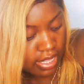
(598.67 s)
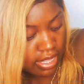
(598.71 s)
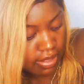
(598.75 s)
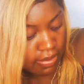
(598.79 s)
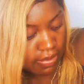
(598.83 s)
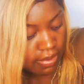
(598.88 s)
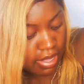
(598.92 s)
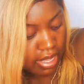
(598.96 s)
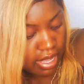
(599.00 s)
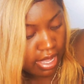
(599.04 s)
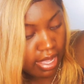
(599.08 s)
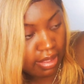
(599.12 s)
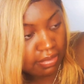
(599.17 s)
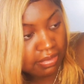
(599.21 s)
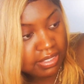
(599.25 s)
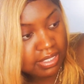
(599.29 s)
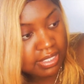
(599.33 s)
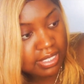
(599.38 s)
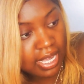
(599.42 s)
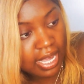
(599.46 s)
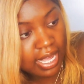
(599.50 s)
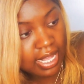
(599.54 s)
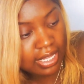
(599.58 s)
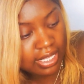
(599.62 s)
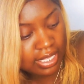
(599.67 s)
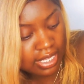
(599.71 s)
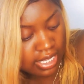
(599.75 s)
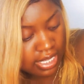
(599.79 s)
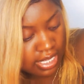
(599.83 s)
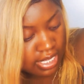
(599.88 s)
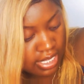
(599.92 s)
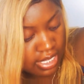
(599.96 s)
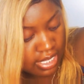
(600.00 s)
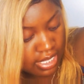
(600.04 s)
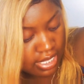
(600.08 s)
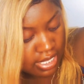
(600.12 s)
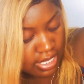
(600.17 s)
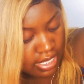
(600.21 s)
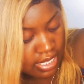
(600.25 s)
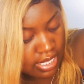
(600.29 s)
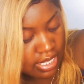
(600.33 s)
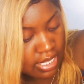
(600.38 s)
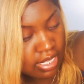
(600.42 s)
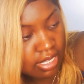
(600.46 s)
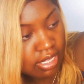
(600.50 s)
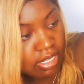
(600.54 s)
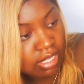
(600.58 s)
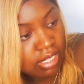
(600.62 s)
Then we have Sally,
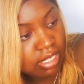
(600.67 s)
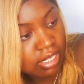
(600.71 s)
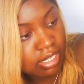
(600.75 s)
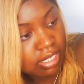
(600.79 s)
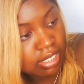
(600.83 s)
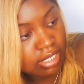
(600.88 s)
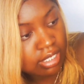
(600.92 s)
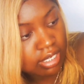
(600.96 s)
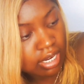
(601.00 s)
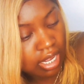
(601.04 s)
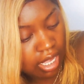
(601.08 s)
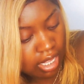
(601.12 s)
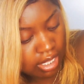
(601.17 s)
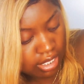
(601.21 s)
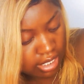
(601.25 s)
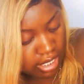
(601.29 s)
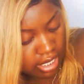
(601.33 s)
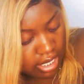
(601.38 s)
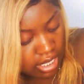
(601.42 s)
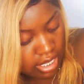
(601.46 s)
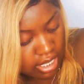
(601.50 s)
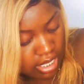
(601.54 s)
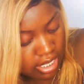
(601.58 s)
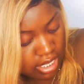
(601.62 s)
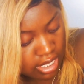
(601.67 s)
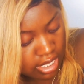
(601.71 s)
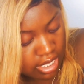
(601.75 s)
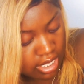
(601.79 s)
Dolly,